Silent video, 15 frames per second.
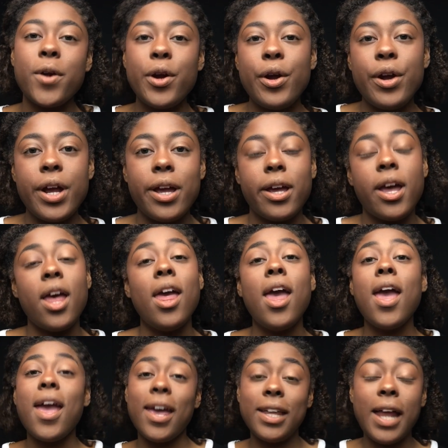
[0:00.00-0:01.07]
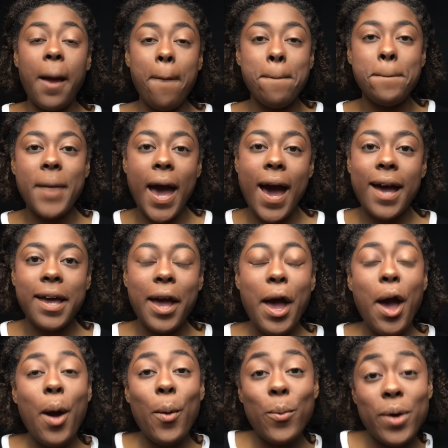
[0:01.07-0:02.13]
Marie, and I'm back
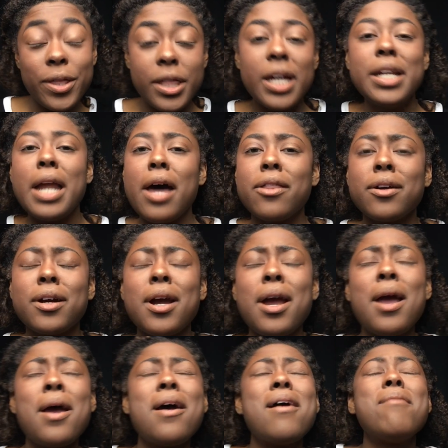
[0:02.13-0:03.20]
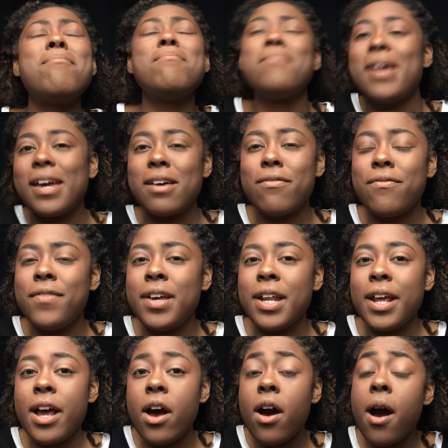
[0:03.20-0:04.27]
with another makeup
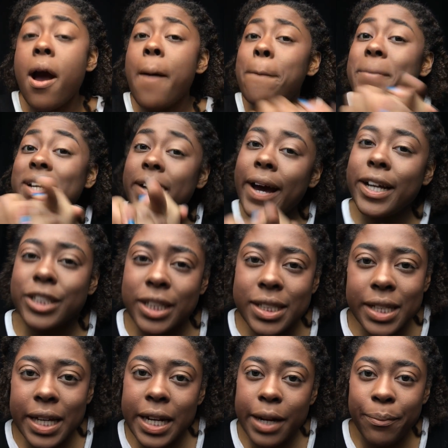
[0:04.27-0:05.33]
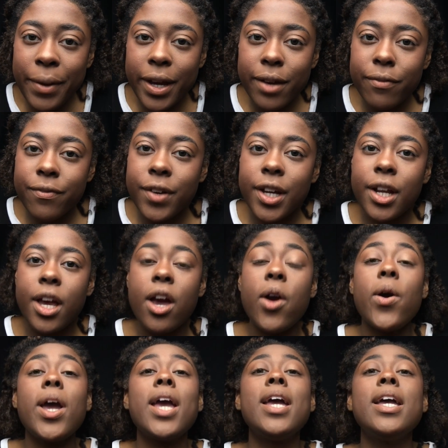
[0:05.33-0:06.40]
video, but not just any makeup video.
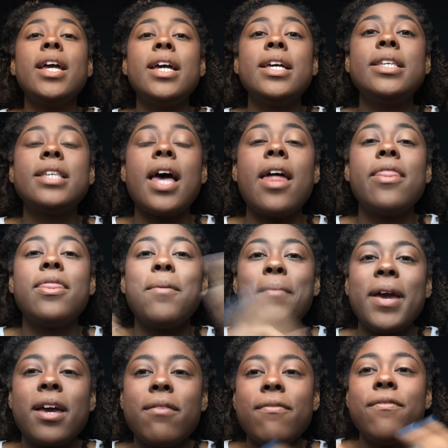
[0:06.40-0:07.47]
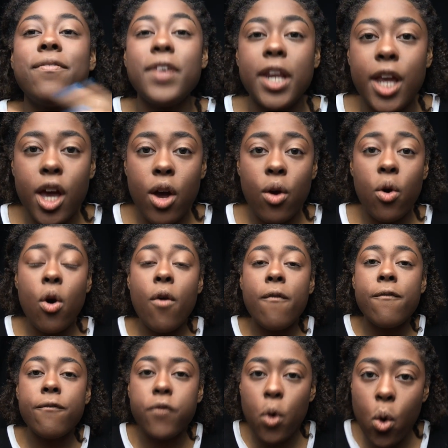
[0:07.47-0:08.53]
It is the makeup video
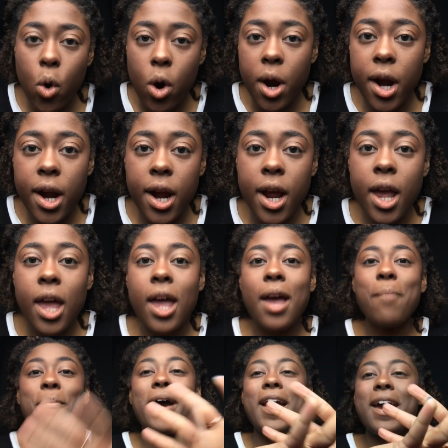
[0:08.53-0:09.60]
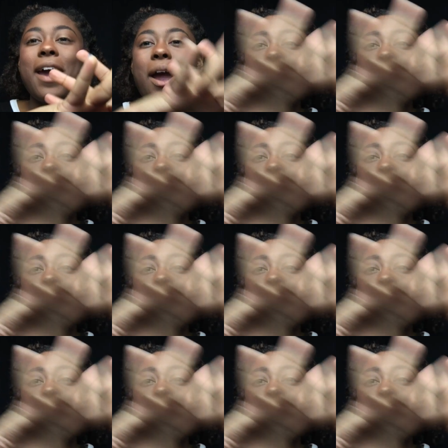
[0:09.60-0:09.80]
for my